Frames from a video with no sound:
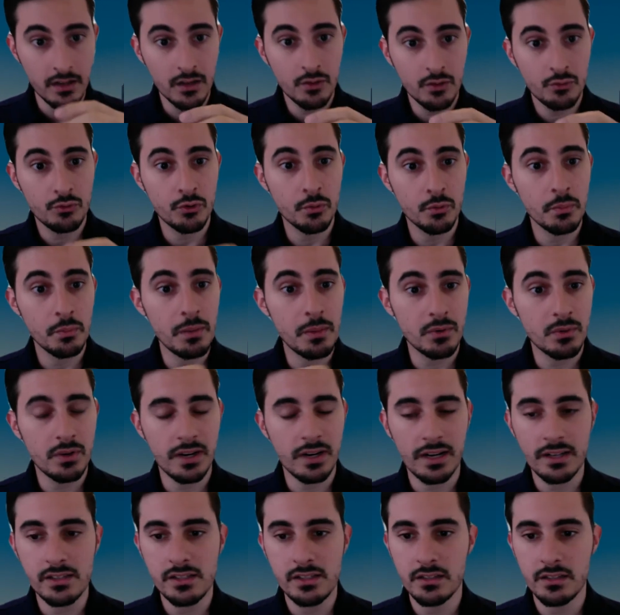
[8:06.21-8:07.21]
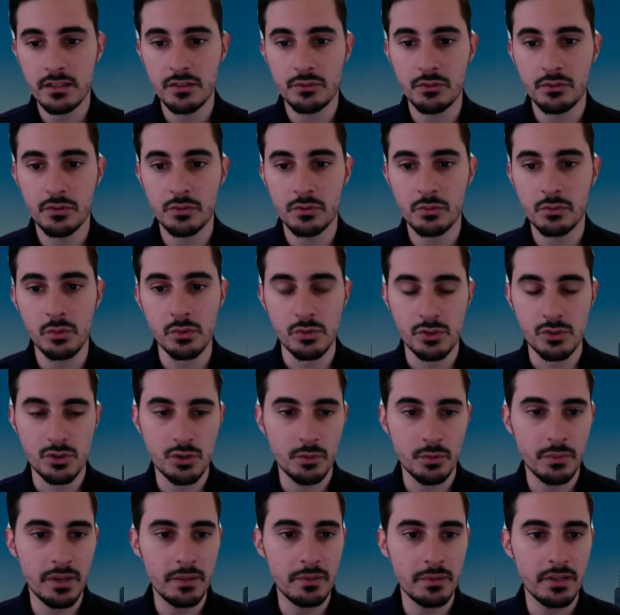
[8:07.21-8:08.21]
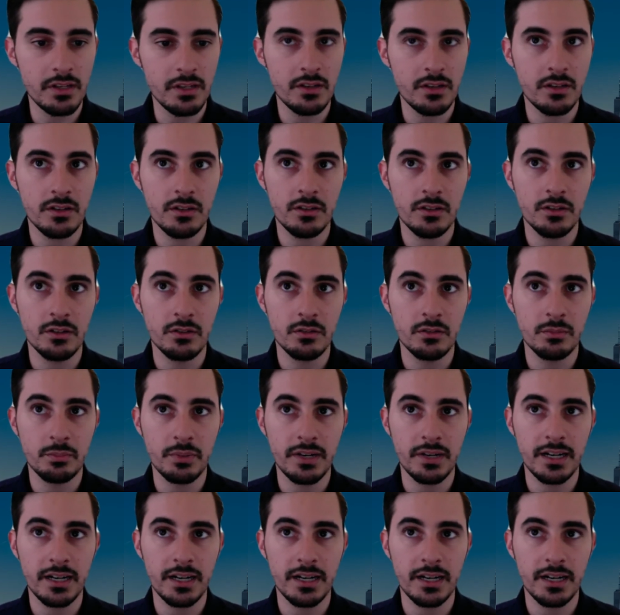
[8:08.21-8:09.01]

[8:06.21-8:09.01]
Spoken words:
for memorizing different rules. So maybe you'll